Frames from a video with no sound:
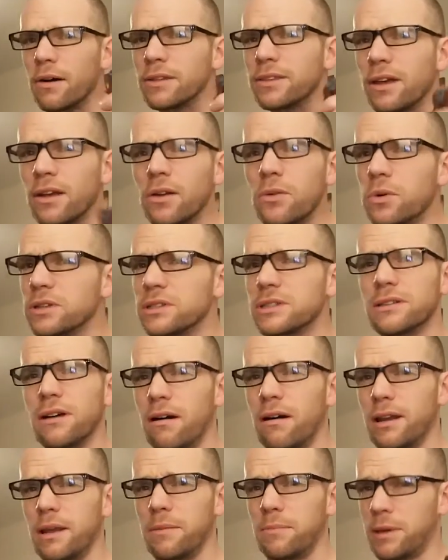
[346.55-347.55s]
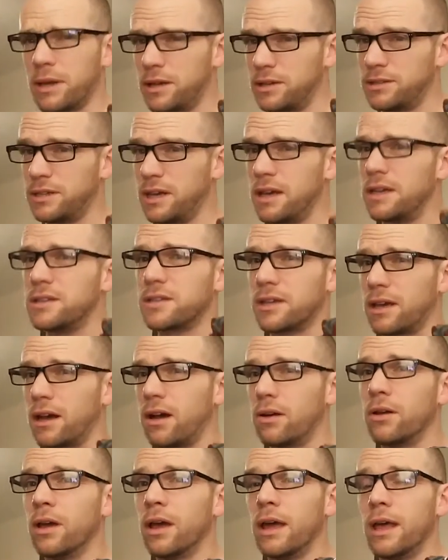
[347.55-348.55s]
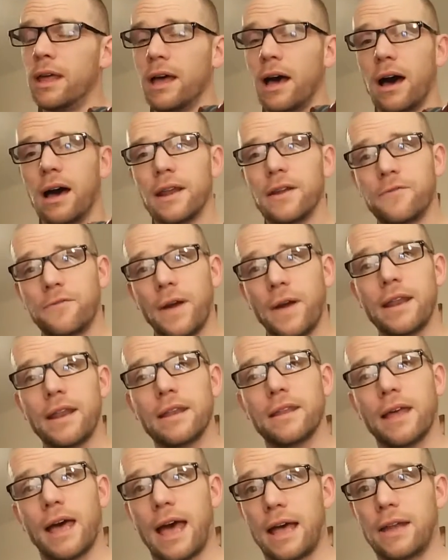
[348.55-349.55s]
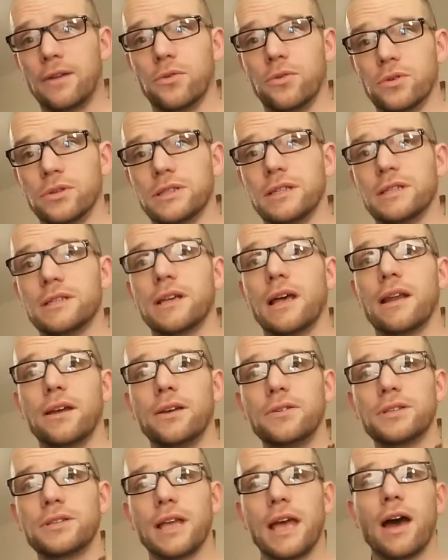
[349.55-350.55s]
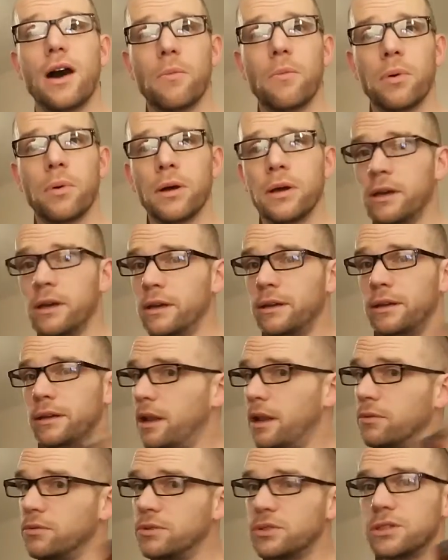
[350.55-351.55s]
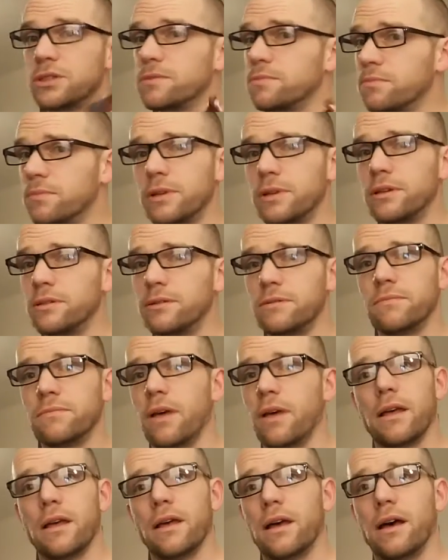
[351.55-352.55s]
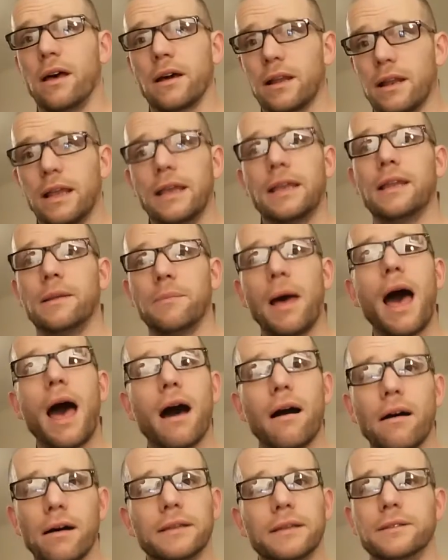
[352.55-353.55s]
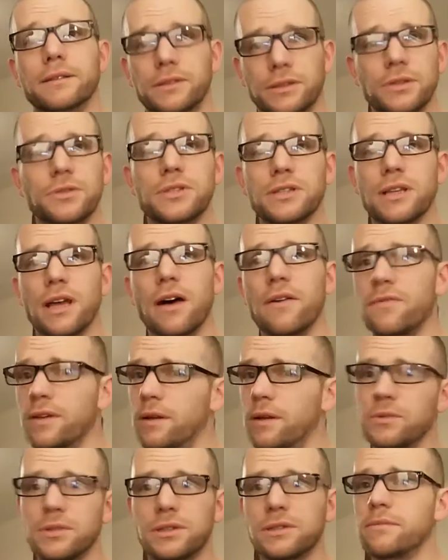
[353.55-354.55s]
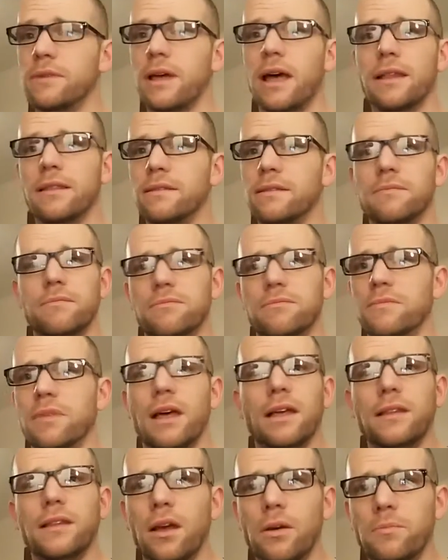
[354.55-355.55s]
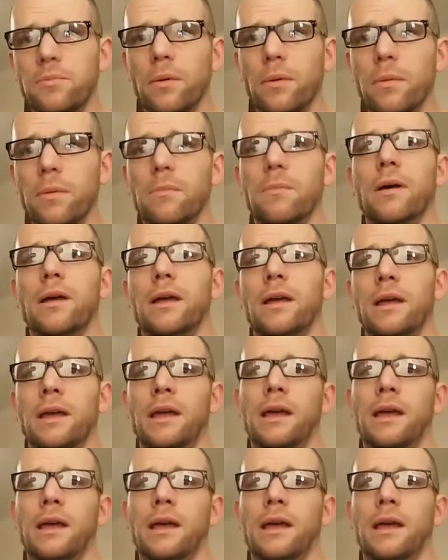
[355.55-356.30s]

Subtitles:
Now, I don't know what started it, because years ago, I had a friend that had horses, and I used to help, you know, just clean them out and do stuff, and I had no problem.